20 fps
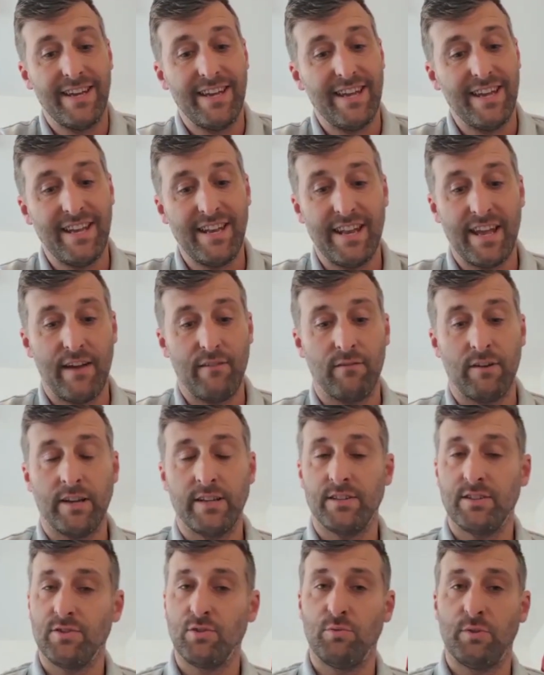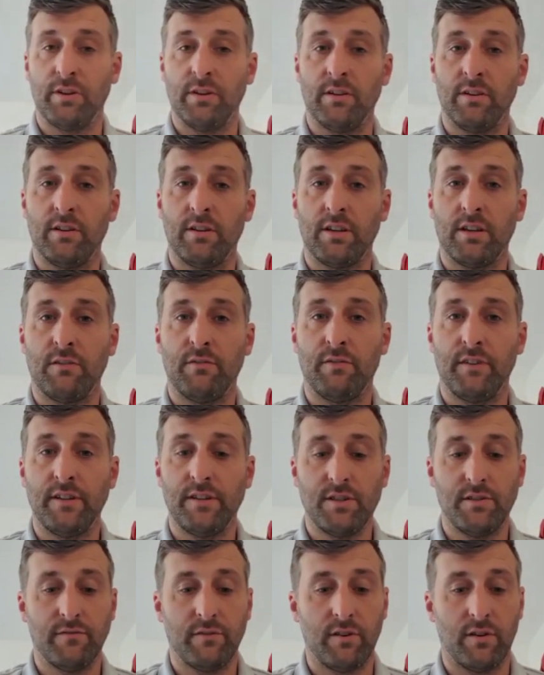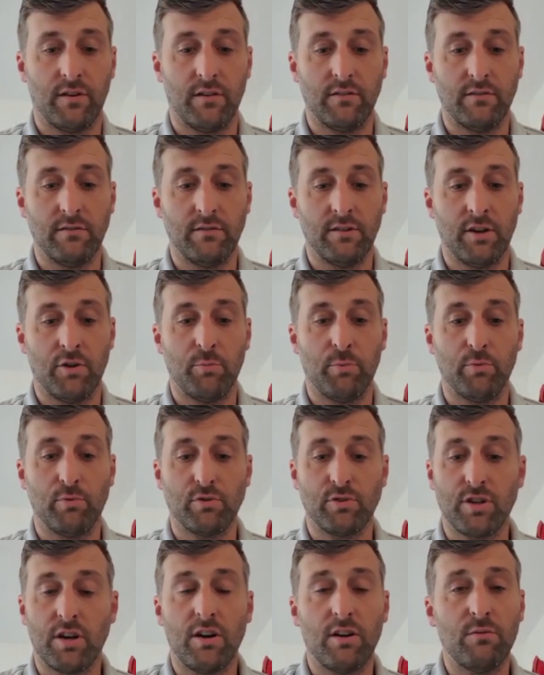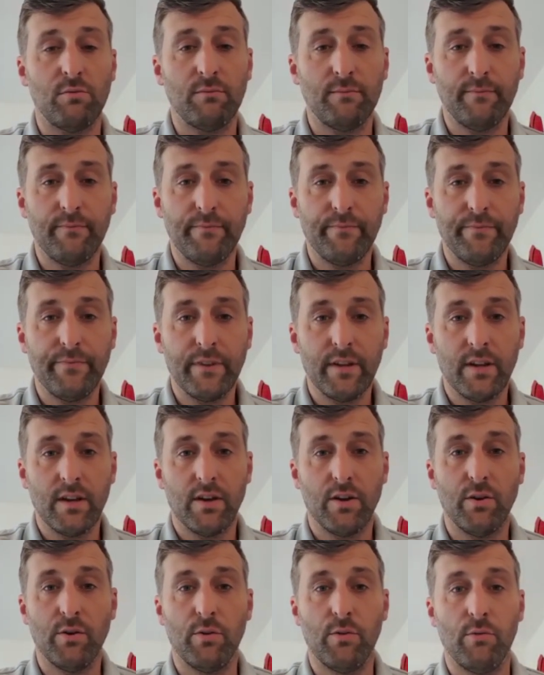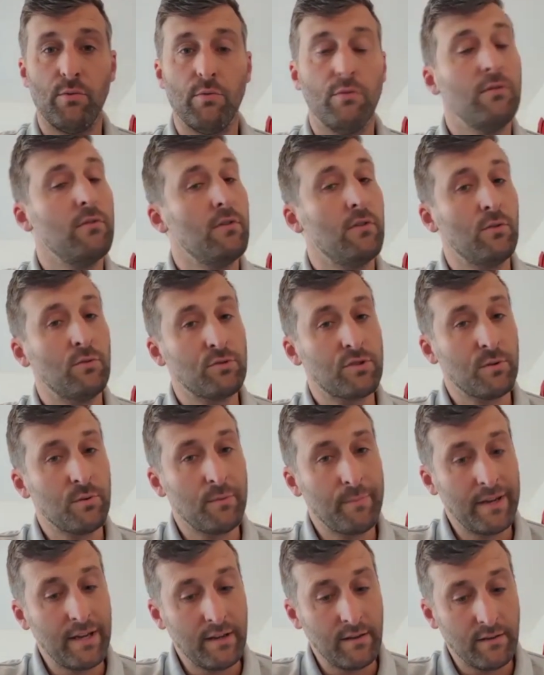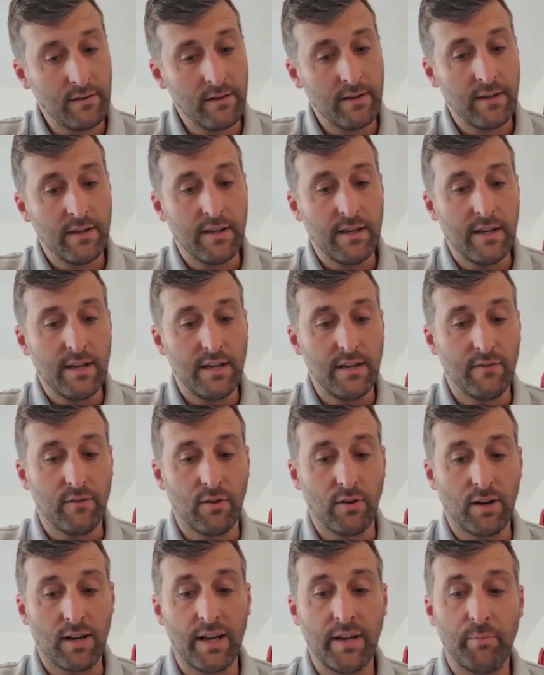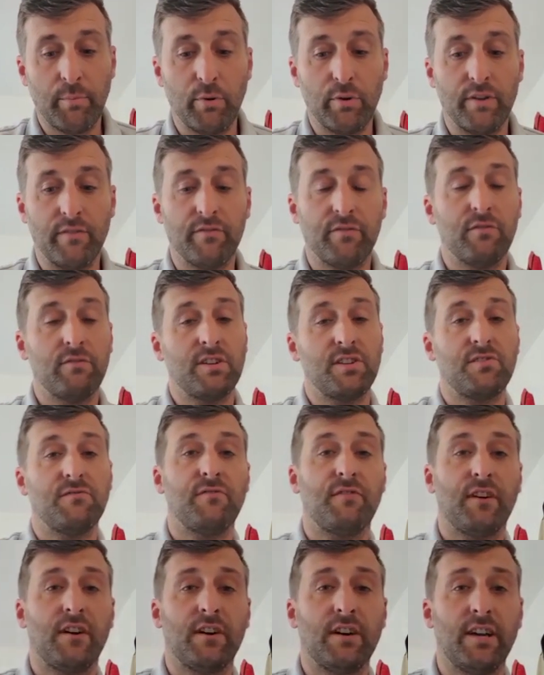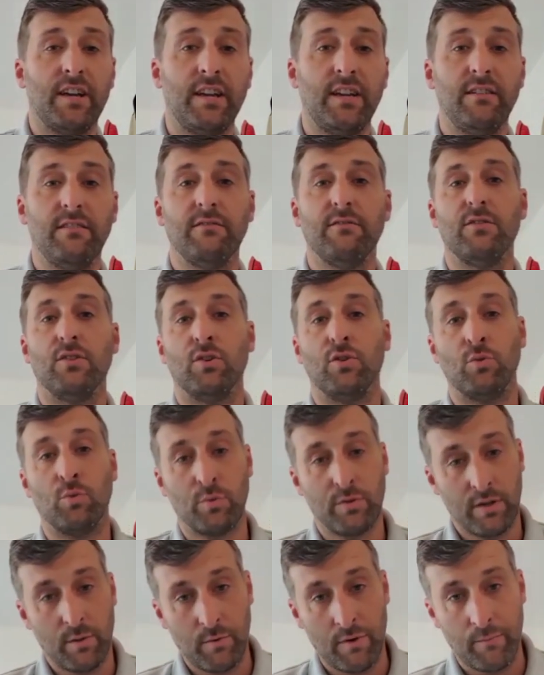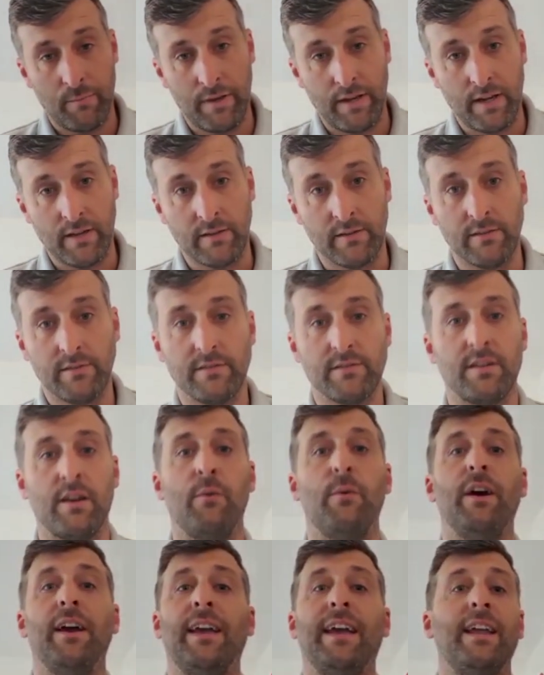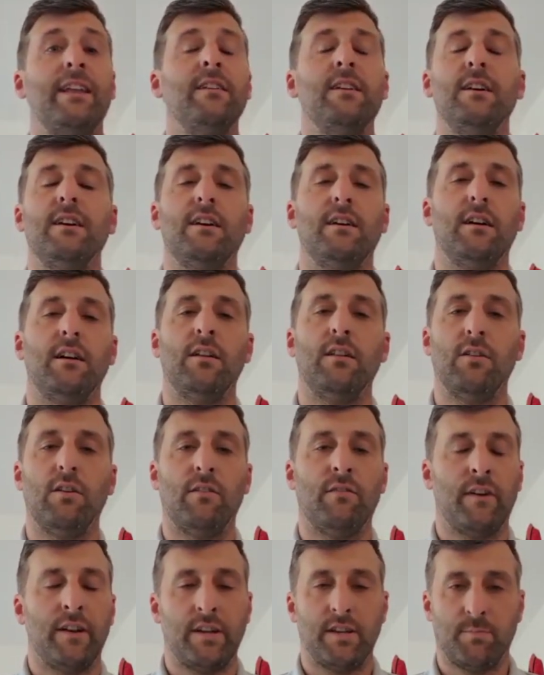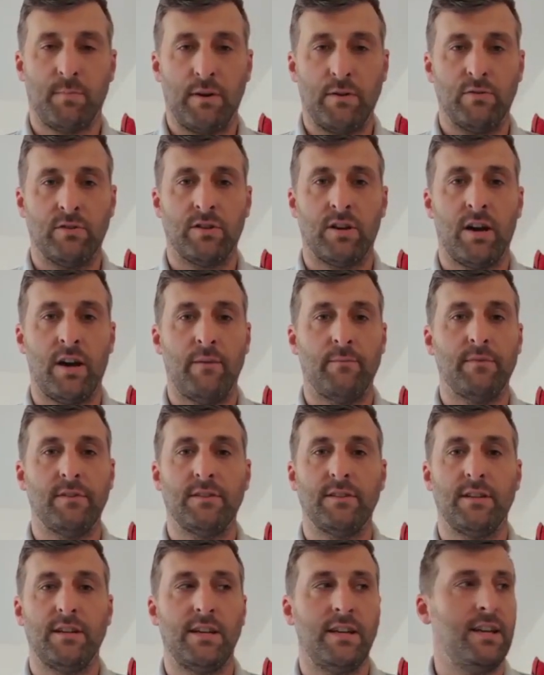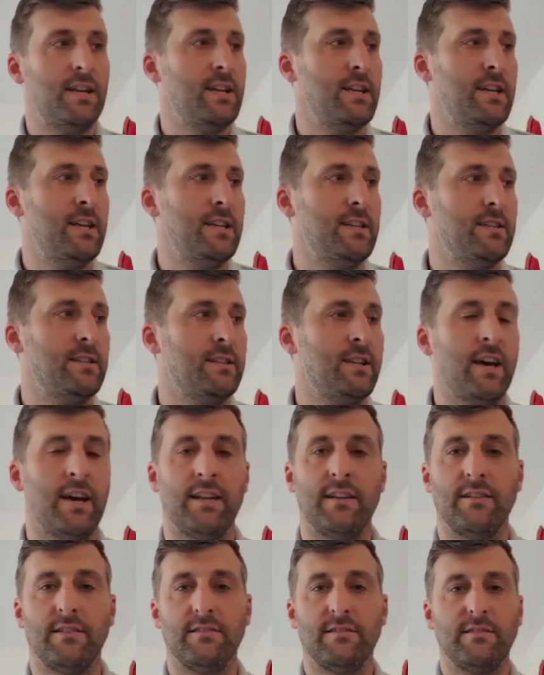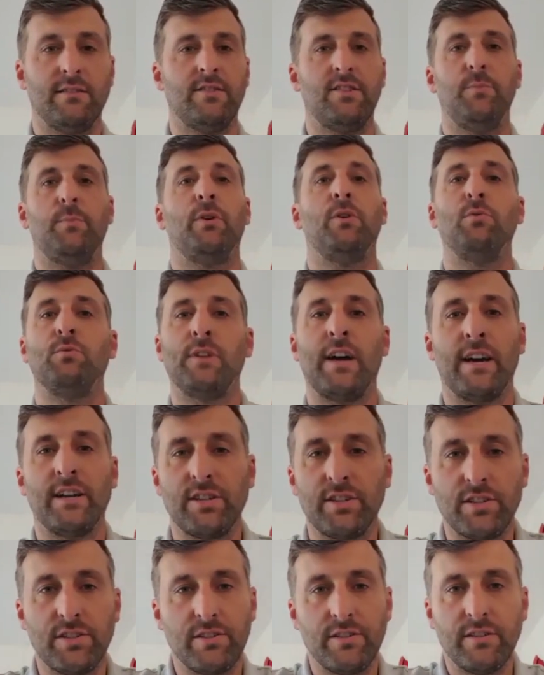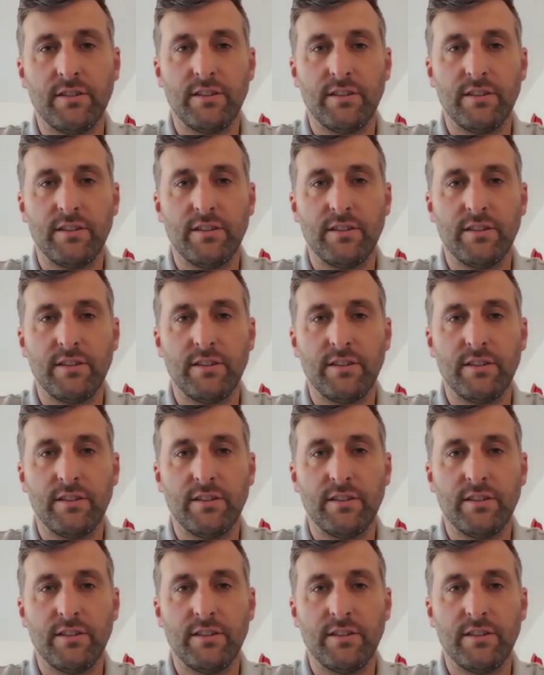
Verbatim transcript: in that race, talking of the Godolphins, you've got Noble Style, who also unbeaten. You've got clear point for Richard Fahey, also unbeaten. So again, a lot of unexposed types. It, it's that typical dash